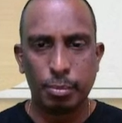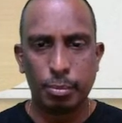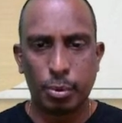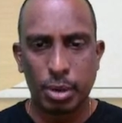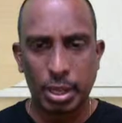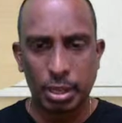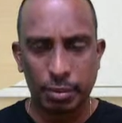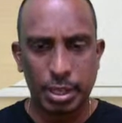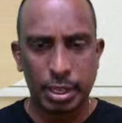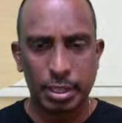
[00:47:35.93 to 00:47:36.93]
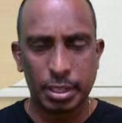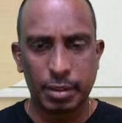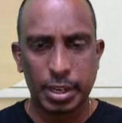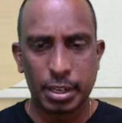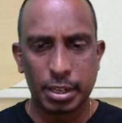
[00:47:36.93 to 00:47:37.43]
body of, that is, they will
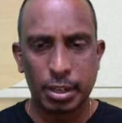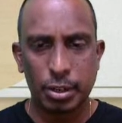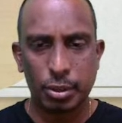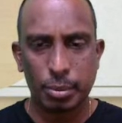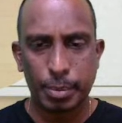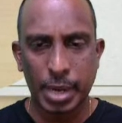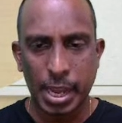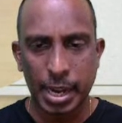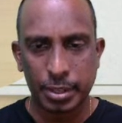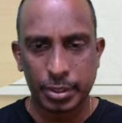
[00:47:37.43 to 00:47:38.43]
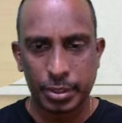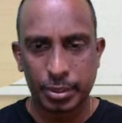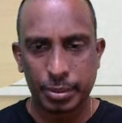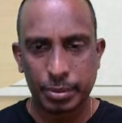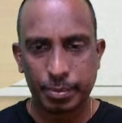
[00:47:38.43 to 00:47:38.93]
enter into the
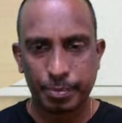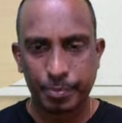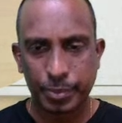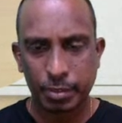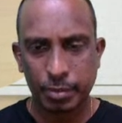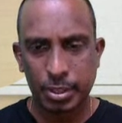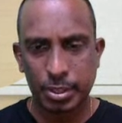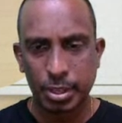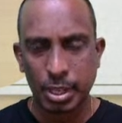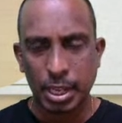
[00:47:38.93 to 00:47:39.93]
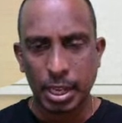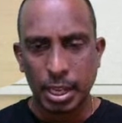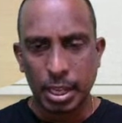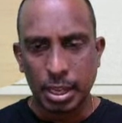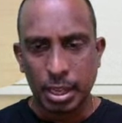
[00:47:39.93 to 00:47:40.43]
plants, which
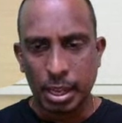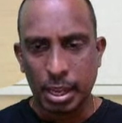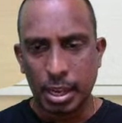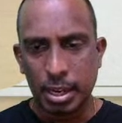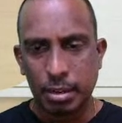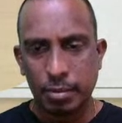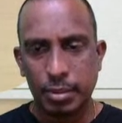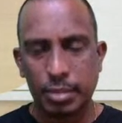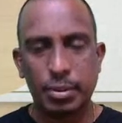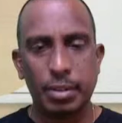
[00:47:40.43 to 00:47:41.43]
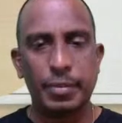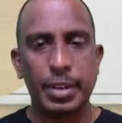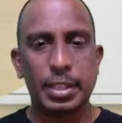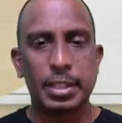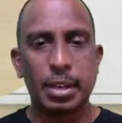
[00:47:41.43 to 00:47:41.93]
will
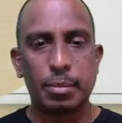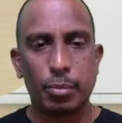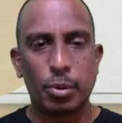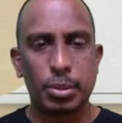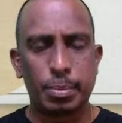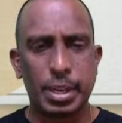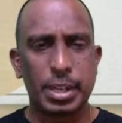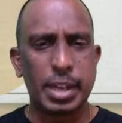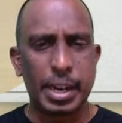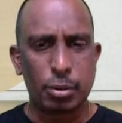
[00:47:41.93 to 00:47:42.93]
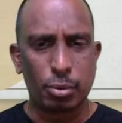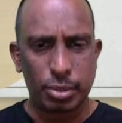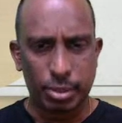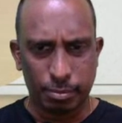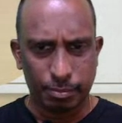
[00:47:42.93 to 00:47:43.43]
fix atmospheric
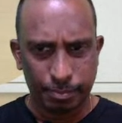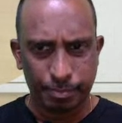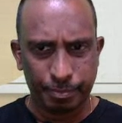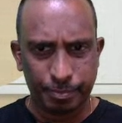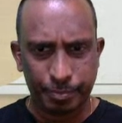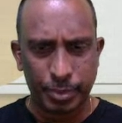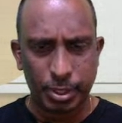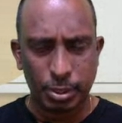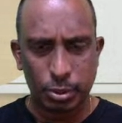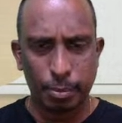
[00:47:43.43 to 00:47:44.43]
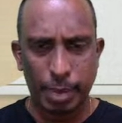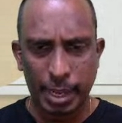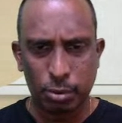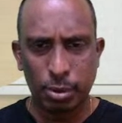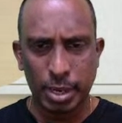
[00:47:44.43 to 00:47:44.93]
nitrogen. So
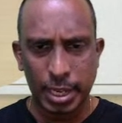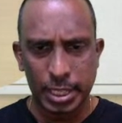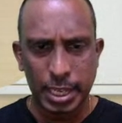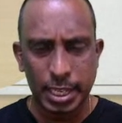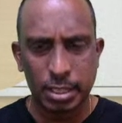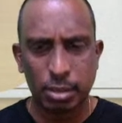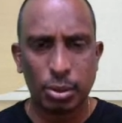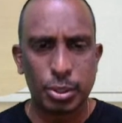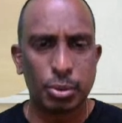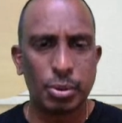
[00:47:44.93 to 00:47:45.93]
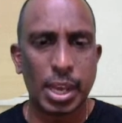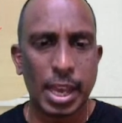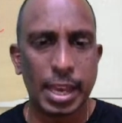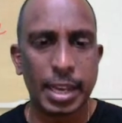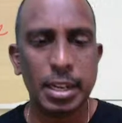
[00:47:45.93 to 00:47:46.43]
mycorrhizae is also
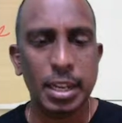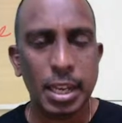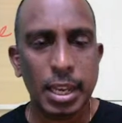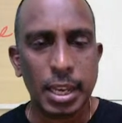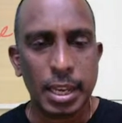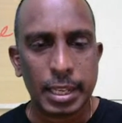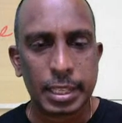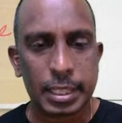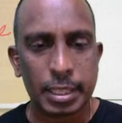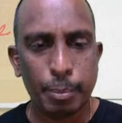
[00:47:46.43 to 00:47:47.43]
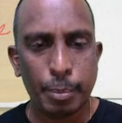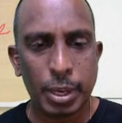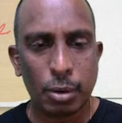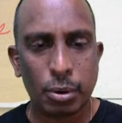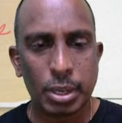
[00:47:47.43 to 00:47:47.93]
an
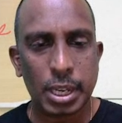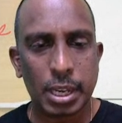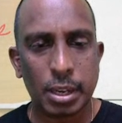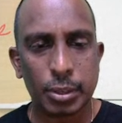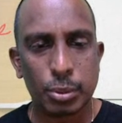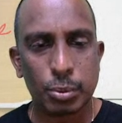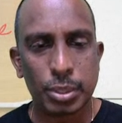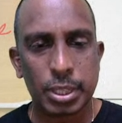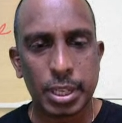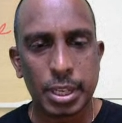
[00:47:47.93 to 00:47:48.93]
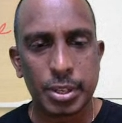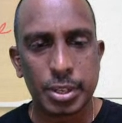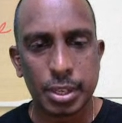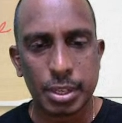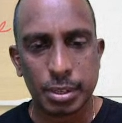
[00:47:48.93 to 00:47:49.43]
symbiotic
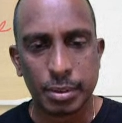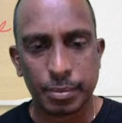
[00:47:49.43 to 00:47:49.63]
association